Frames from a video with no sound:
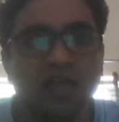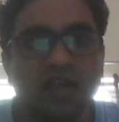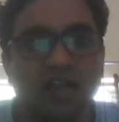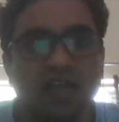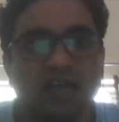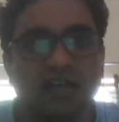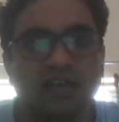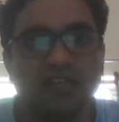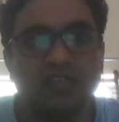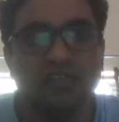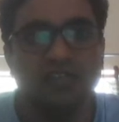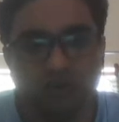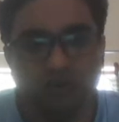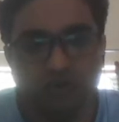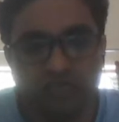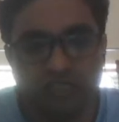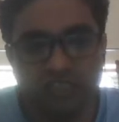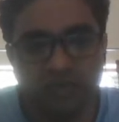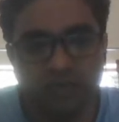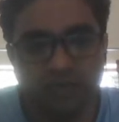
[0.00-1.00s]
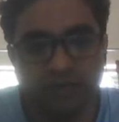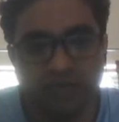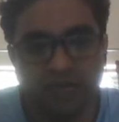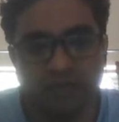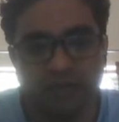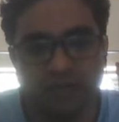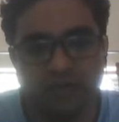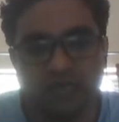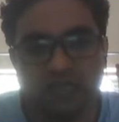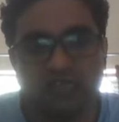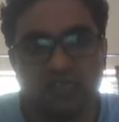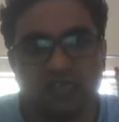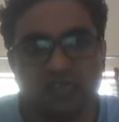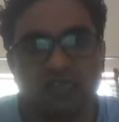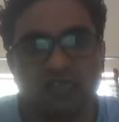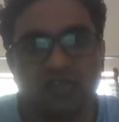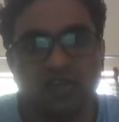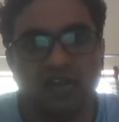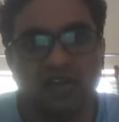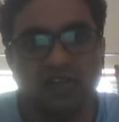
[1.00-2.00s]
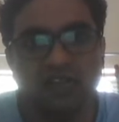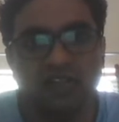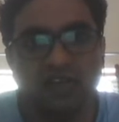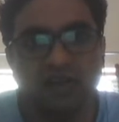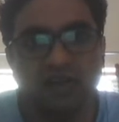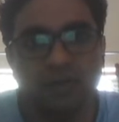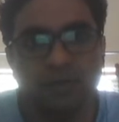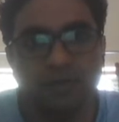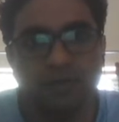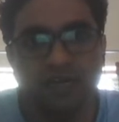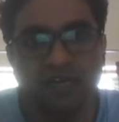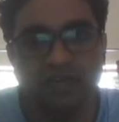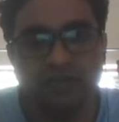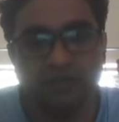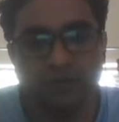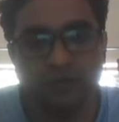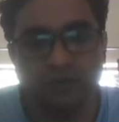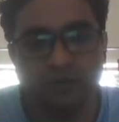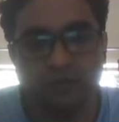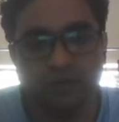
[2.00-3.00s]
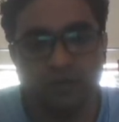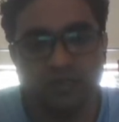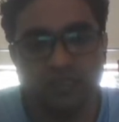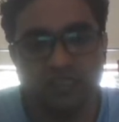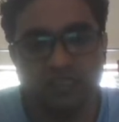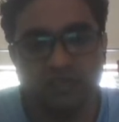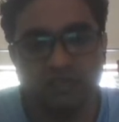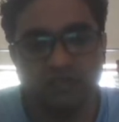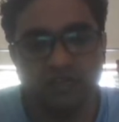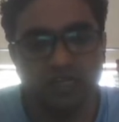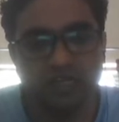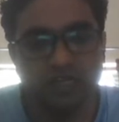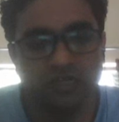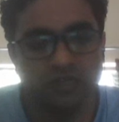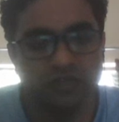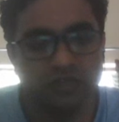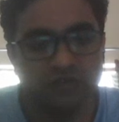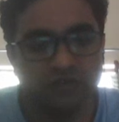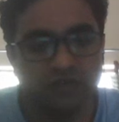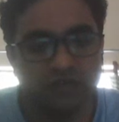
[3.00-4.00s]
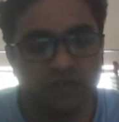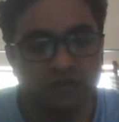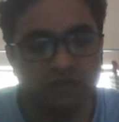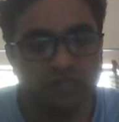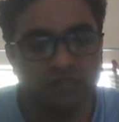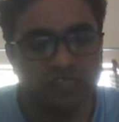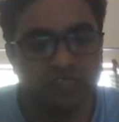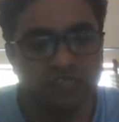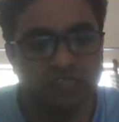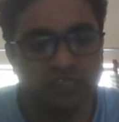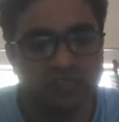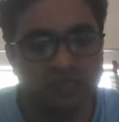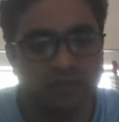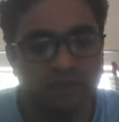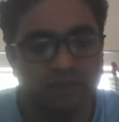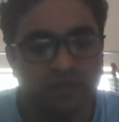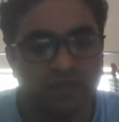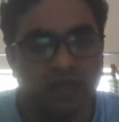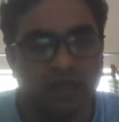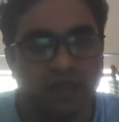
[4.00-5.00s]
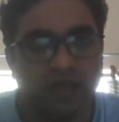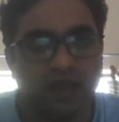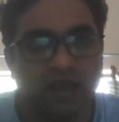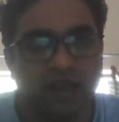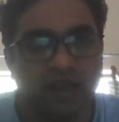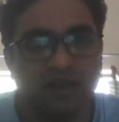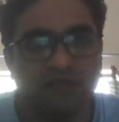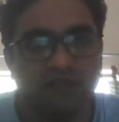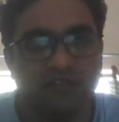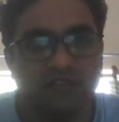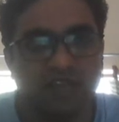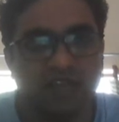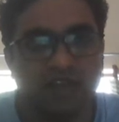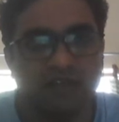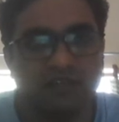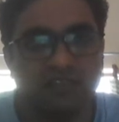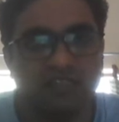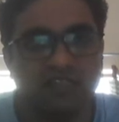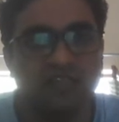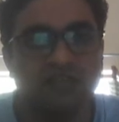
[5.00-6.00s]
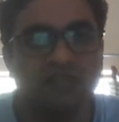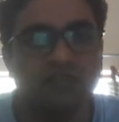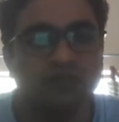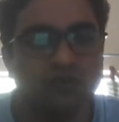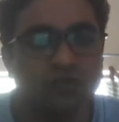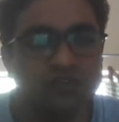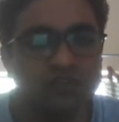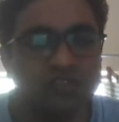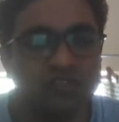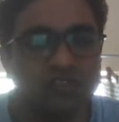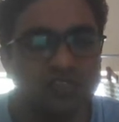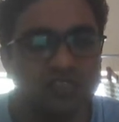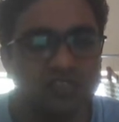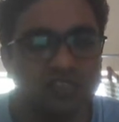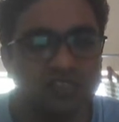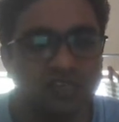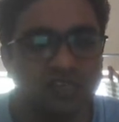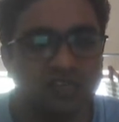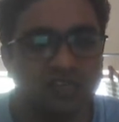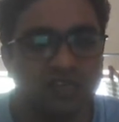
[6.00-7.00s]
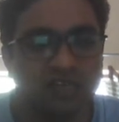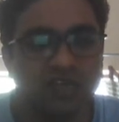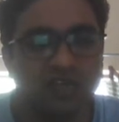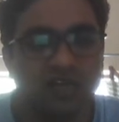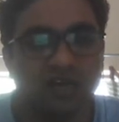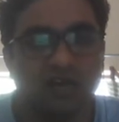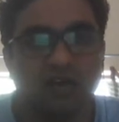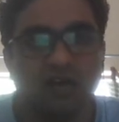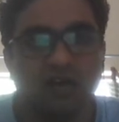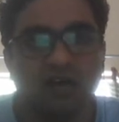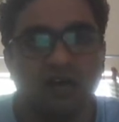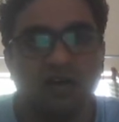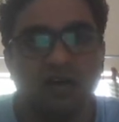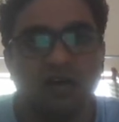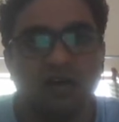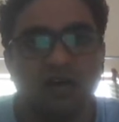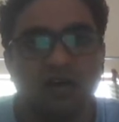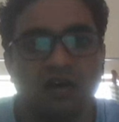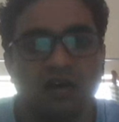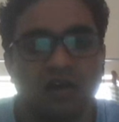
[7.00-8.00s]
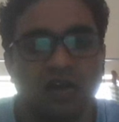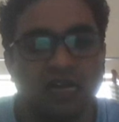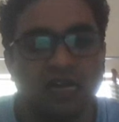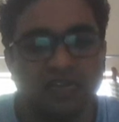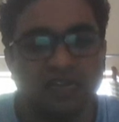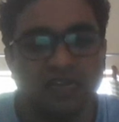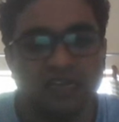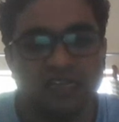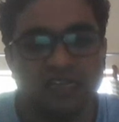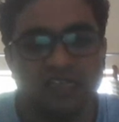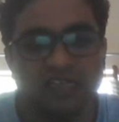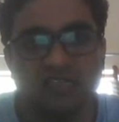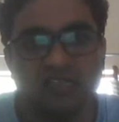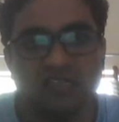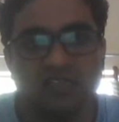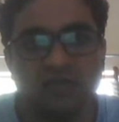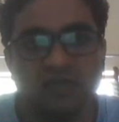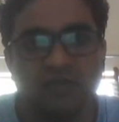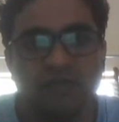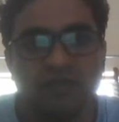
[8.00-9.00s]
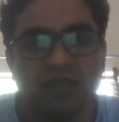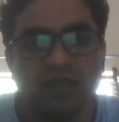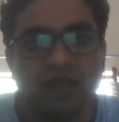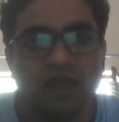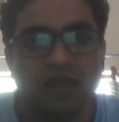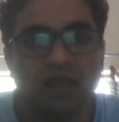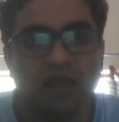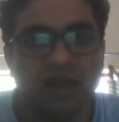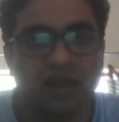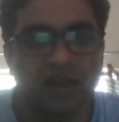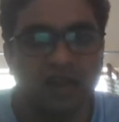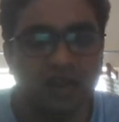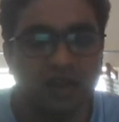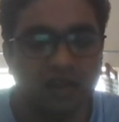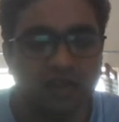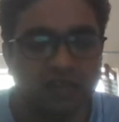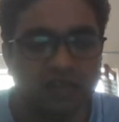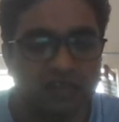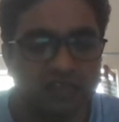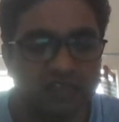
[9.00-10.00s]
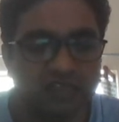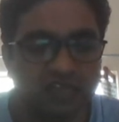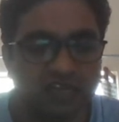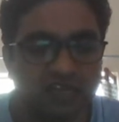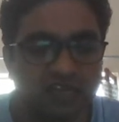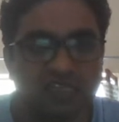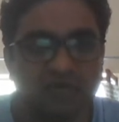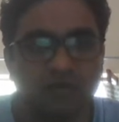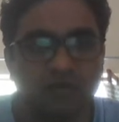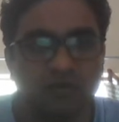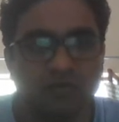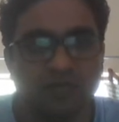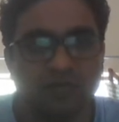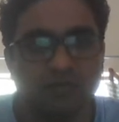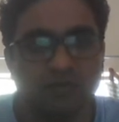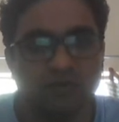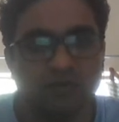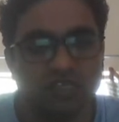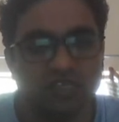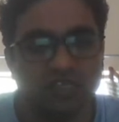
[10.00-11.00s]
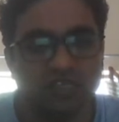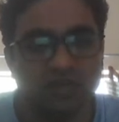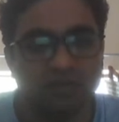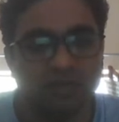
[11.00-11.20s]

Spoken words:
and installation parameters and the comparative performance evaluations, and we have the flow structure alterations, and there are some of the project